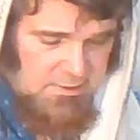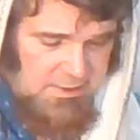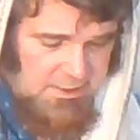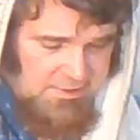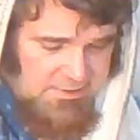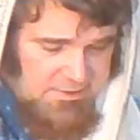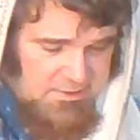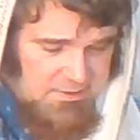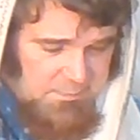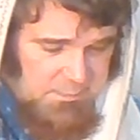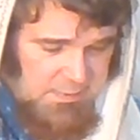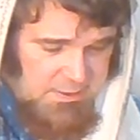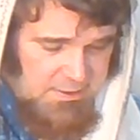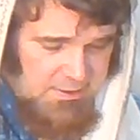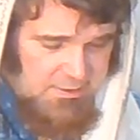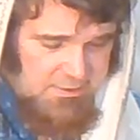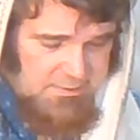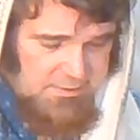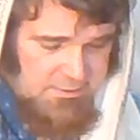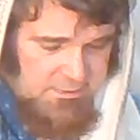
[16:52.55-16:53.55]
And just
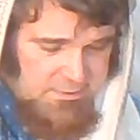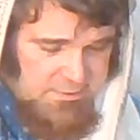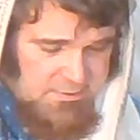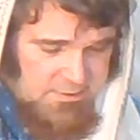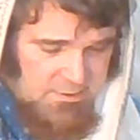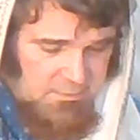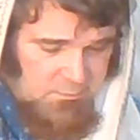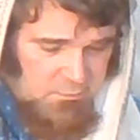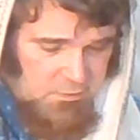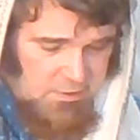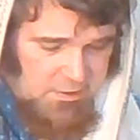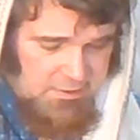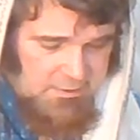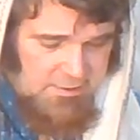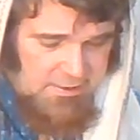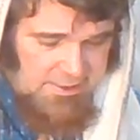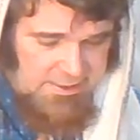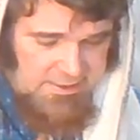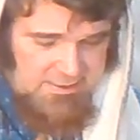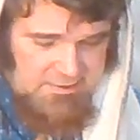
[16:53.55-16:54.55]
because there's some
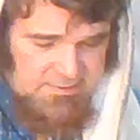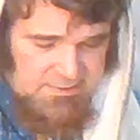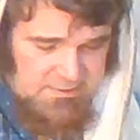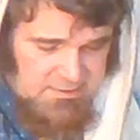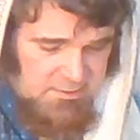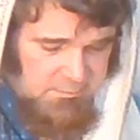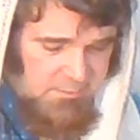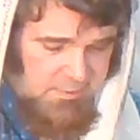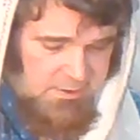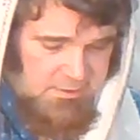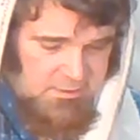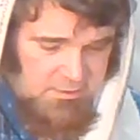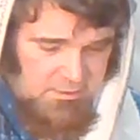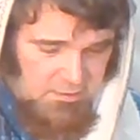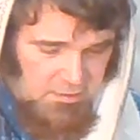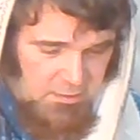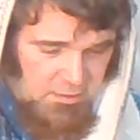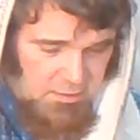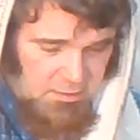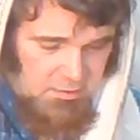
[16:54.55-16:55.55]
rotten eggs doesn't mean
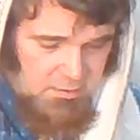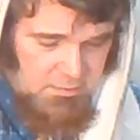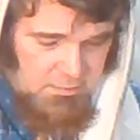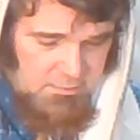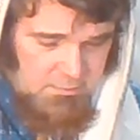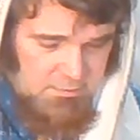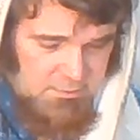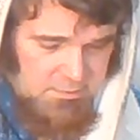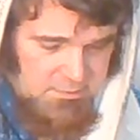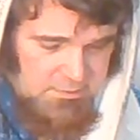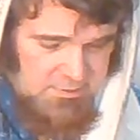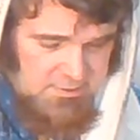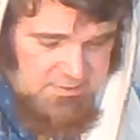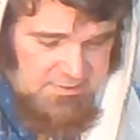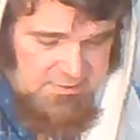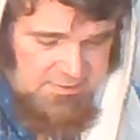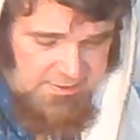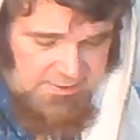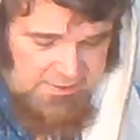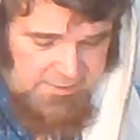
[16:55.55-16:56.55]
they're all the
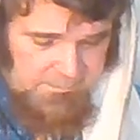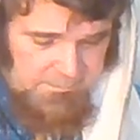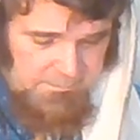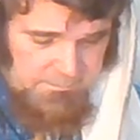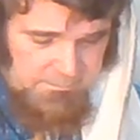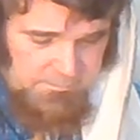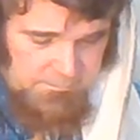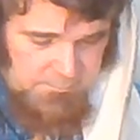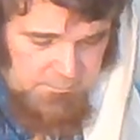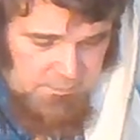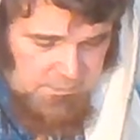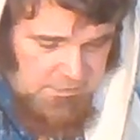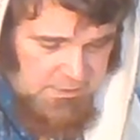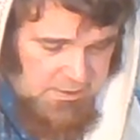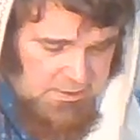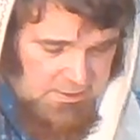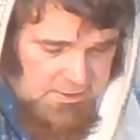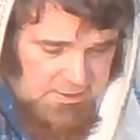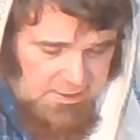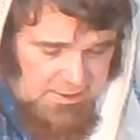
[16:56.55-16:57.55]
same.
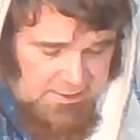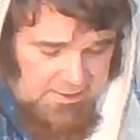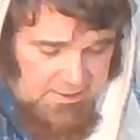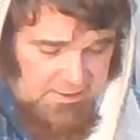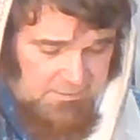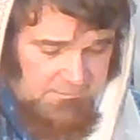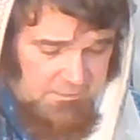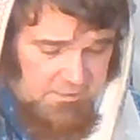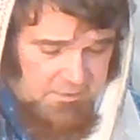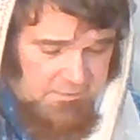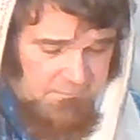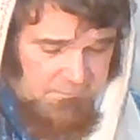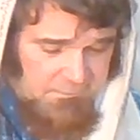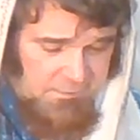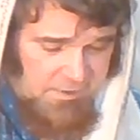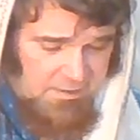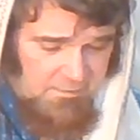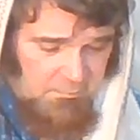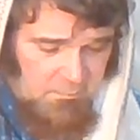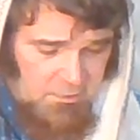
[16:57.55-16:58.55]
And even if
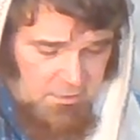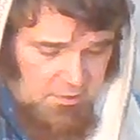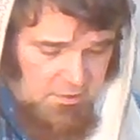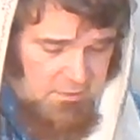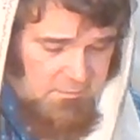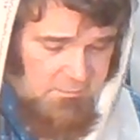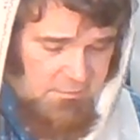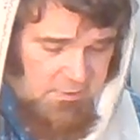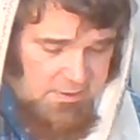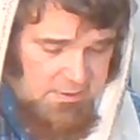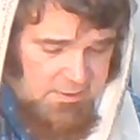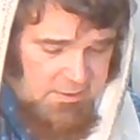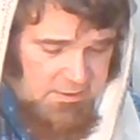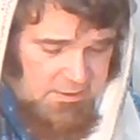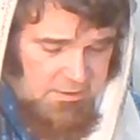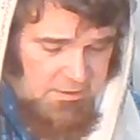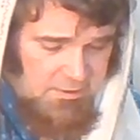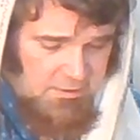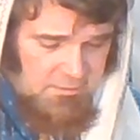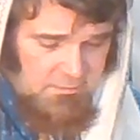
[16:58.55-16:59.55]
they were, that
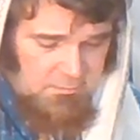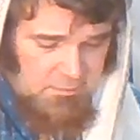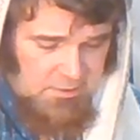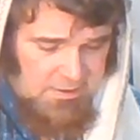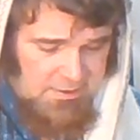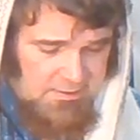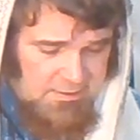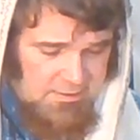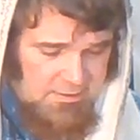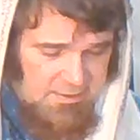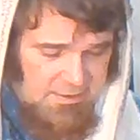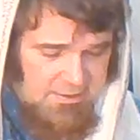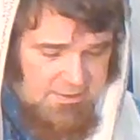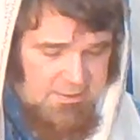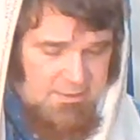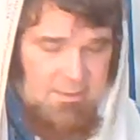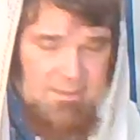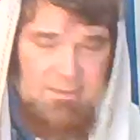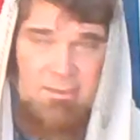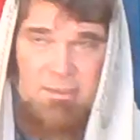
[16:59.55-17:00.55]
you know what, they,
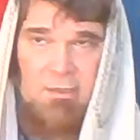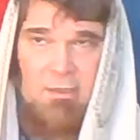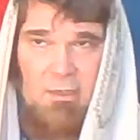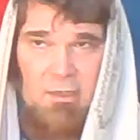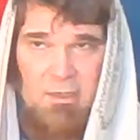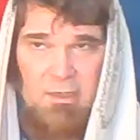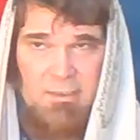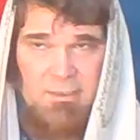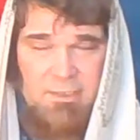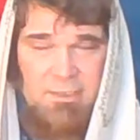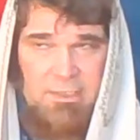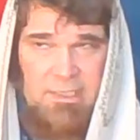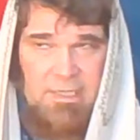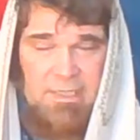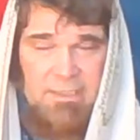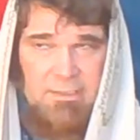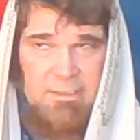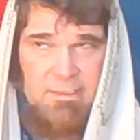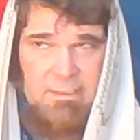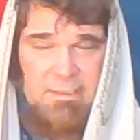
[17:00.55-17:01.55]
their heart
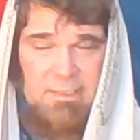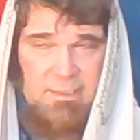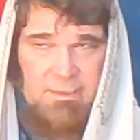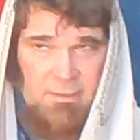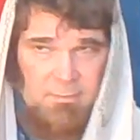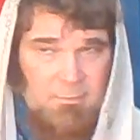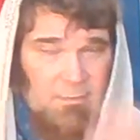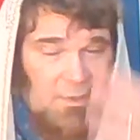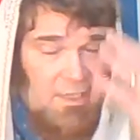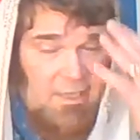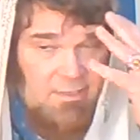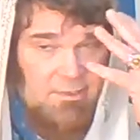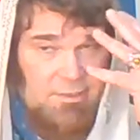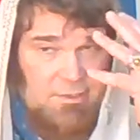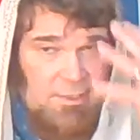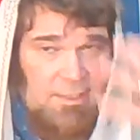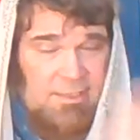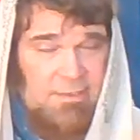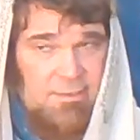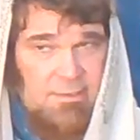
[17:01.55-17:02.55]
changes and their mind
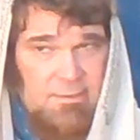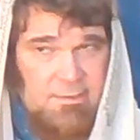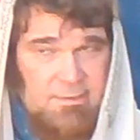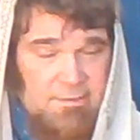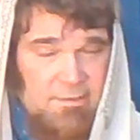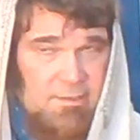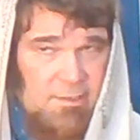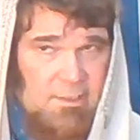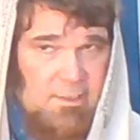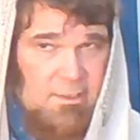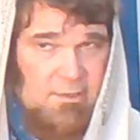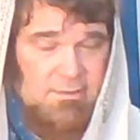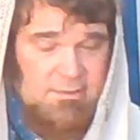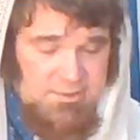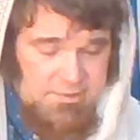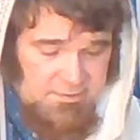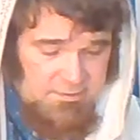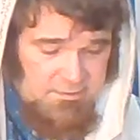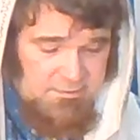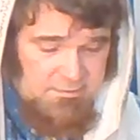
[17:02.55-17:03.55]
changes
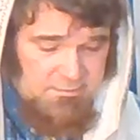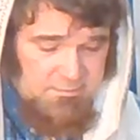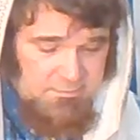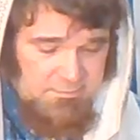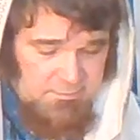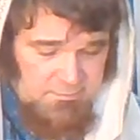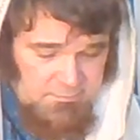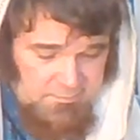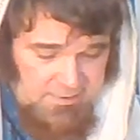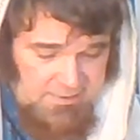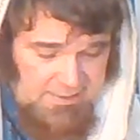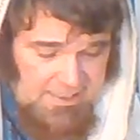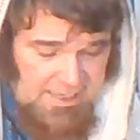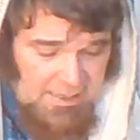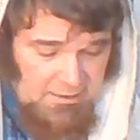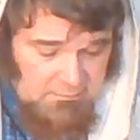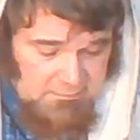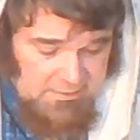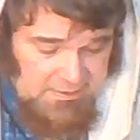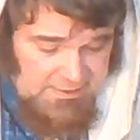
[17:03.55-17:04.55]
to
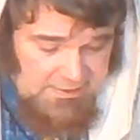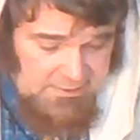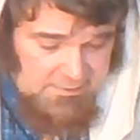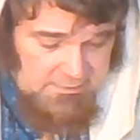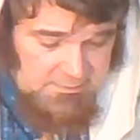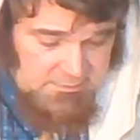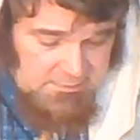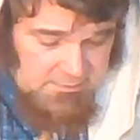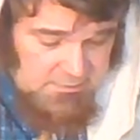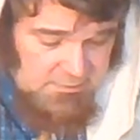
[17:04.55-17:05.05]
reality.